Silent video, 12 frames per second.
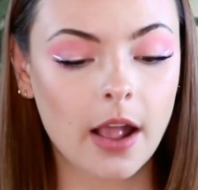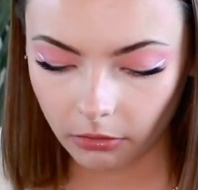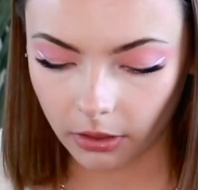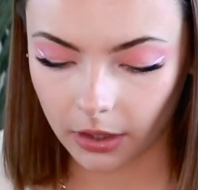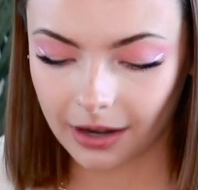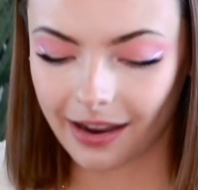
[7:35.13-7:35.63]

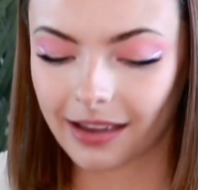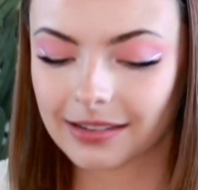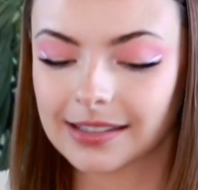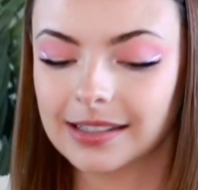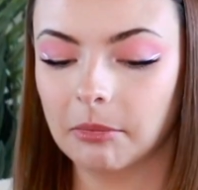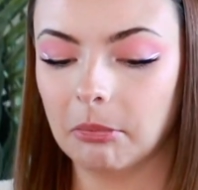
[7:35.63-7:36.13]
The
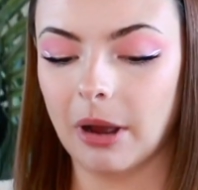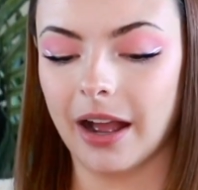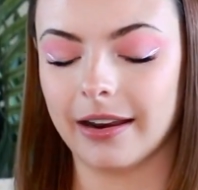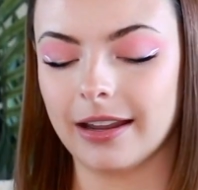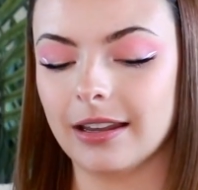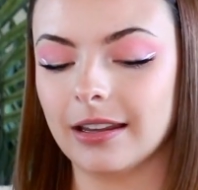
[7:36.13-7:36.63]
next
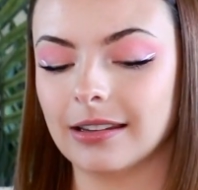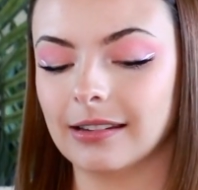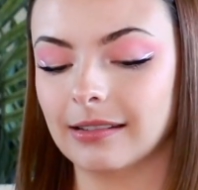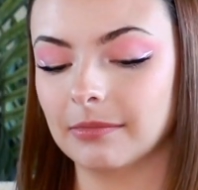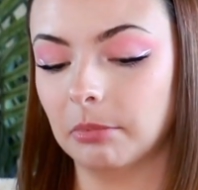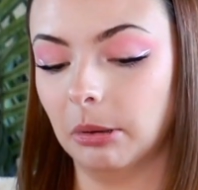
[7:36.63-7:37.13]

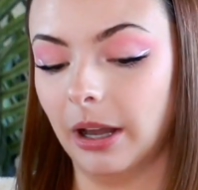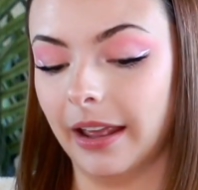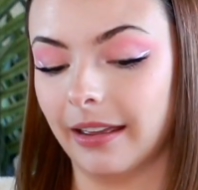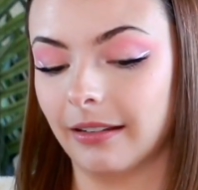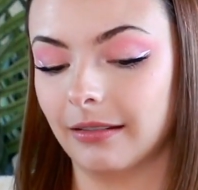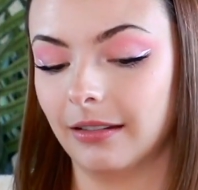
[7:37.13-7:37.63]
body
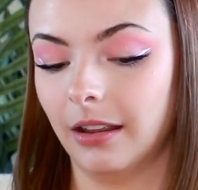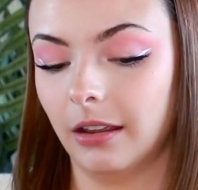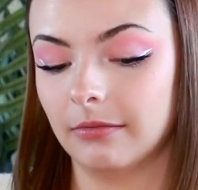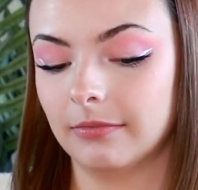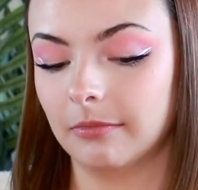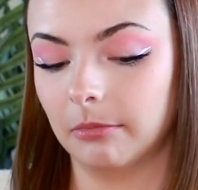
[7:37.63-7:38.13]
plant
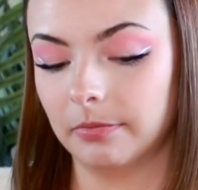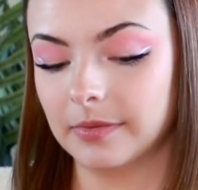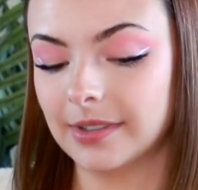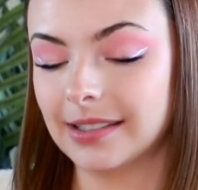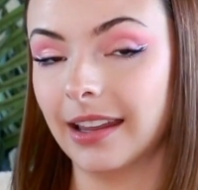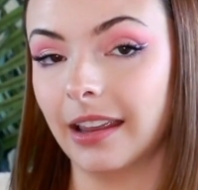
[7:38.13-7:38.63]

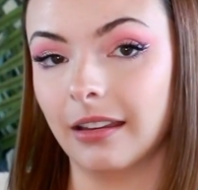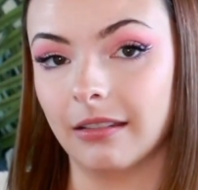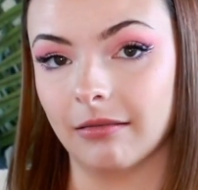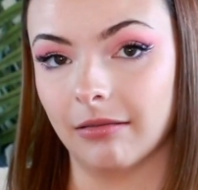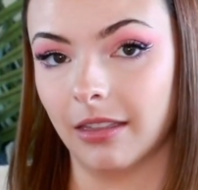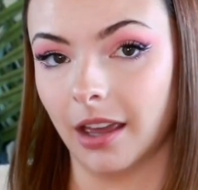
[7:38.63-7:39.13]

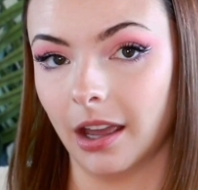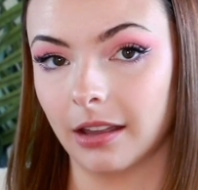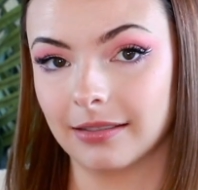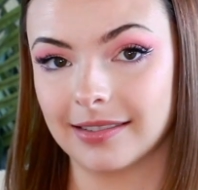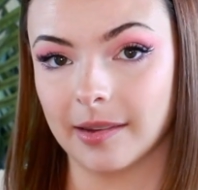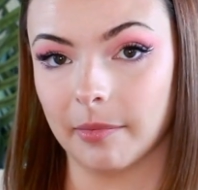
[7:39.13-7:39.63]
skin
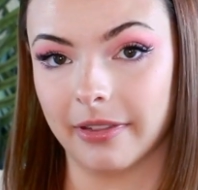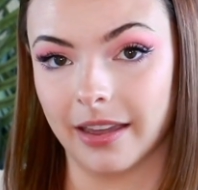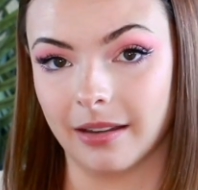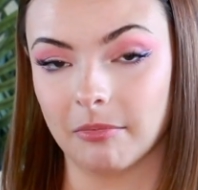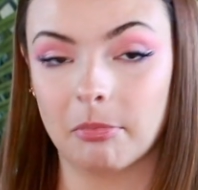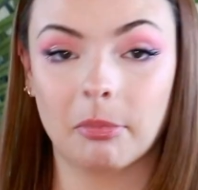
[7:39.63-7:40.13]

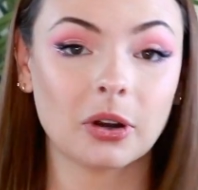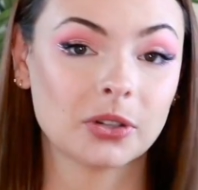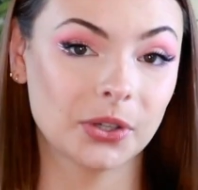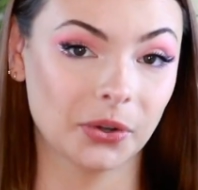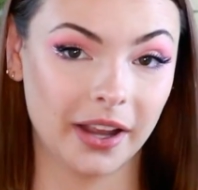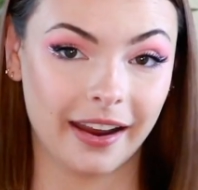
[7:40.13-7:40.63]
something
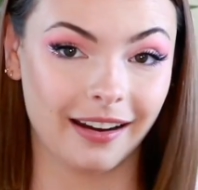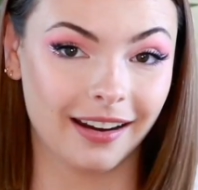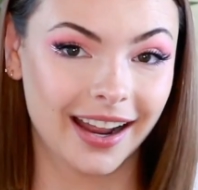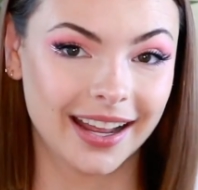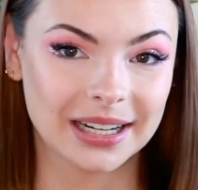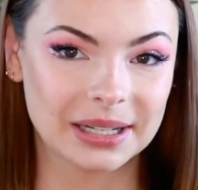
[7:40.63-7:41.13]
personal care
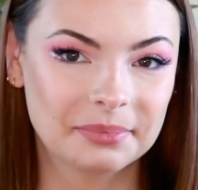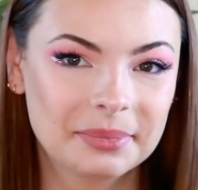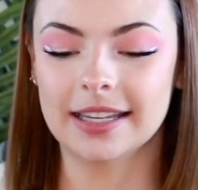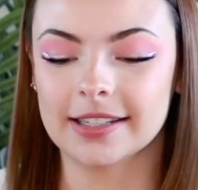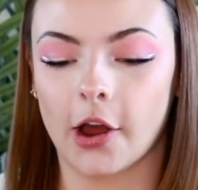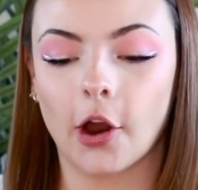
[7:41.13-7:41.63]
item
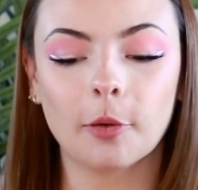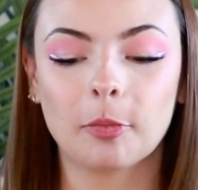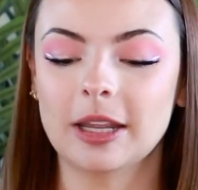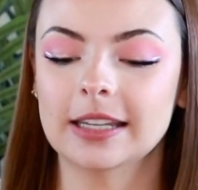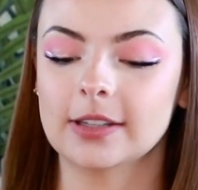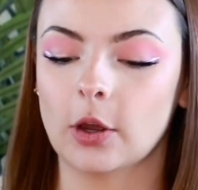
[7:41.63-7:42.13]
is
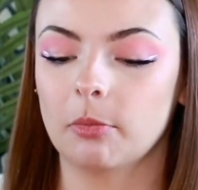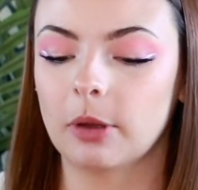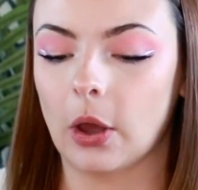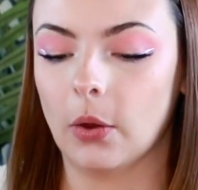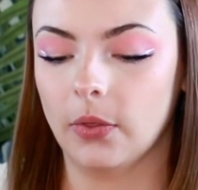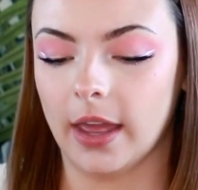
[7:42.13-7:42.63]
RB Soap
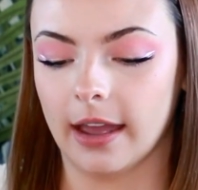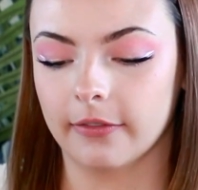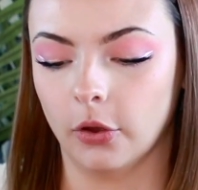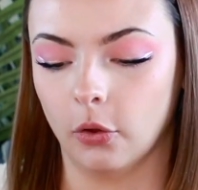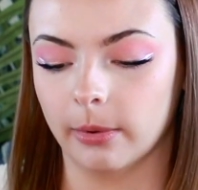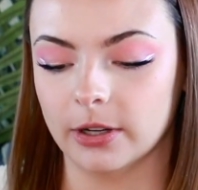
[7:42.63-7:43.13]
Co. They have a
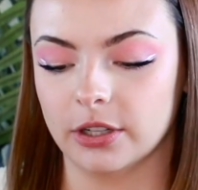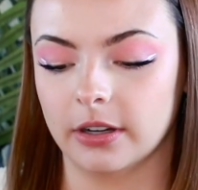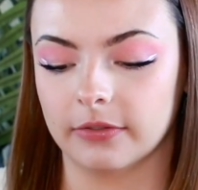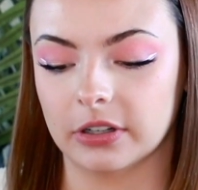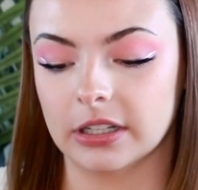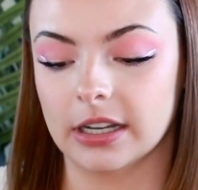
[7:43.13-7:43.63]
whole bunch of
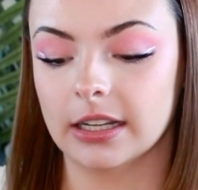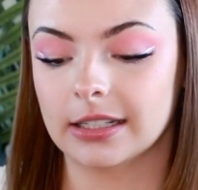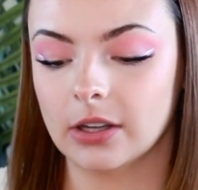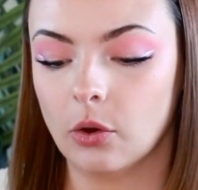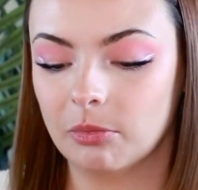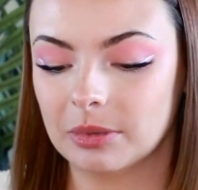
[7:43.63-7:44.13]
different
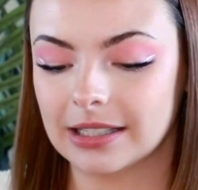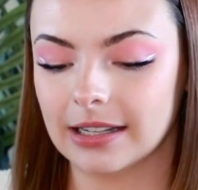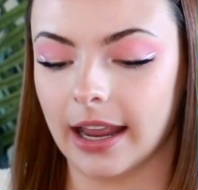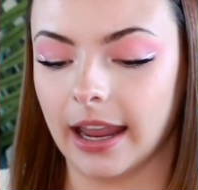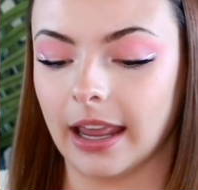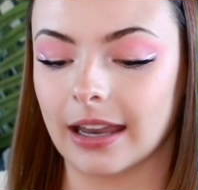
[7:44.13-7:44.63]
soaps
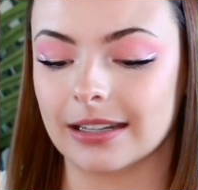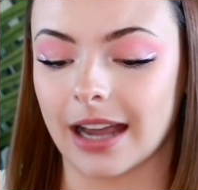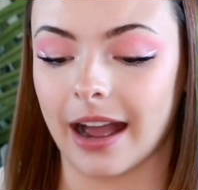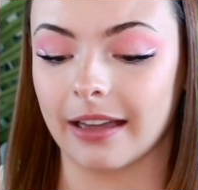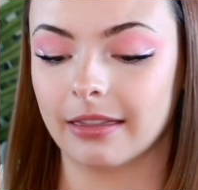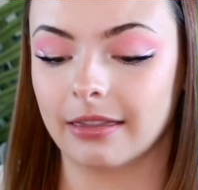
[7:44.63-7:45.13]
and
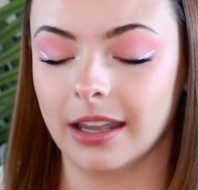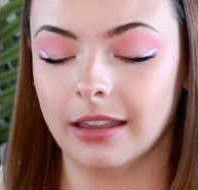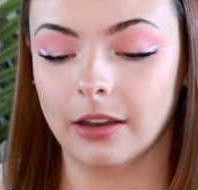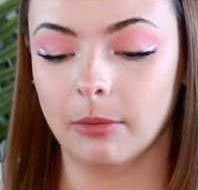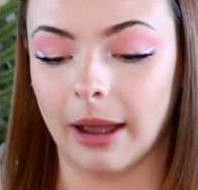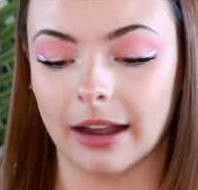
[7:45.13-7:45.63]
I think
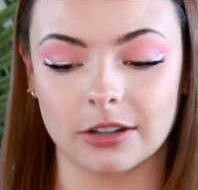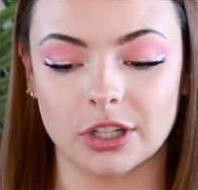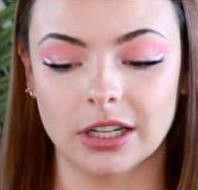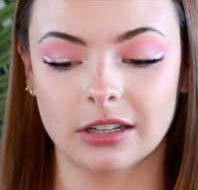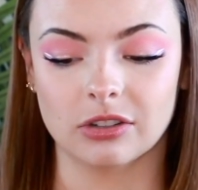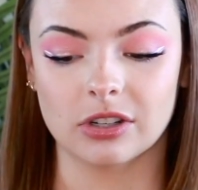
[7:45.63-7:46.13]
their
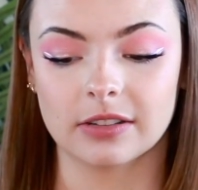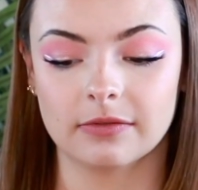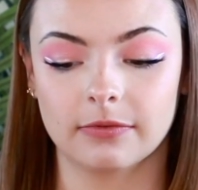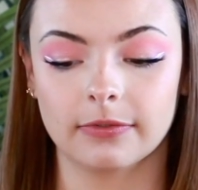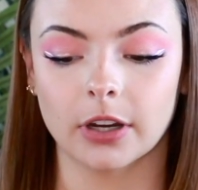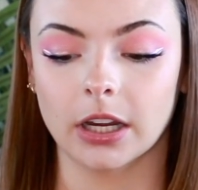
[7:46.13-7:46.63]
packaging is just
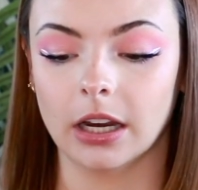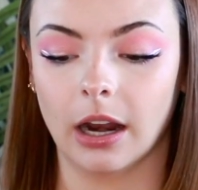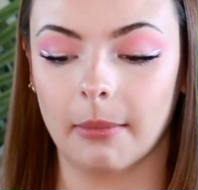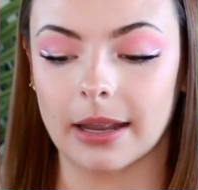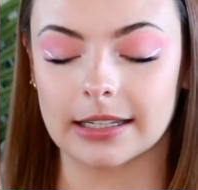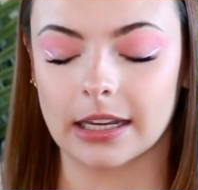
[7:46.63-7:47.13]
freaking
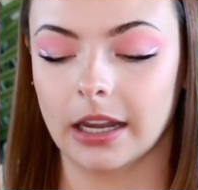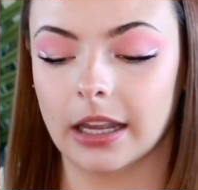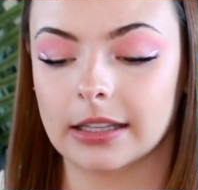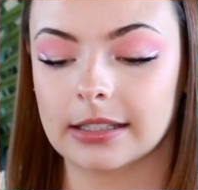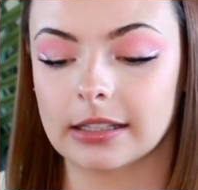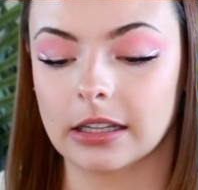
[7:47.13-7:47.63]
amazing.
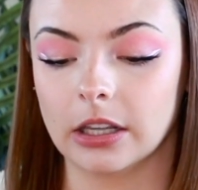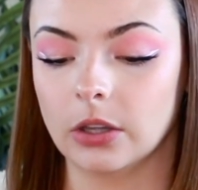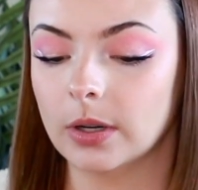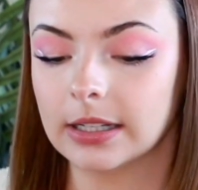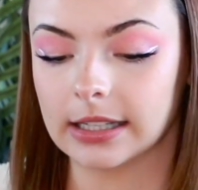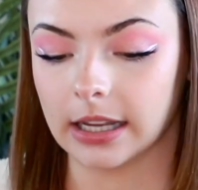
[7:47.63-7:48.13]
It's the
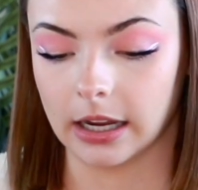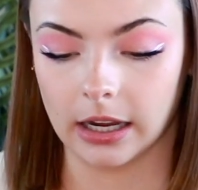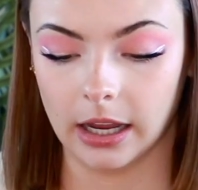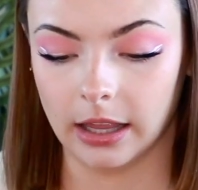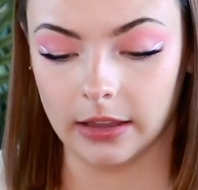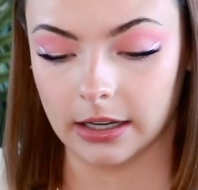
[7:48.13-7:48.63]
cutest thing
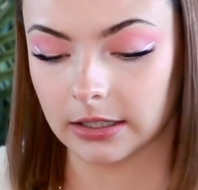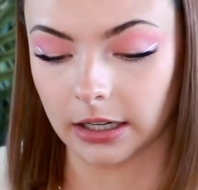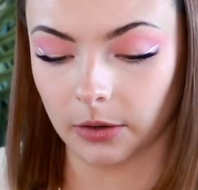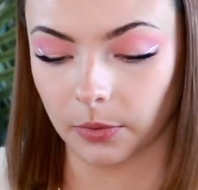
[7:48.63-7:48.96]
in the entire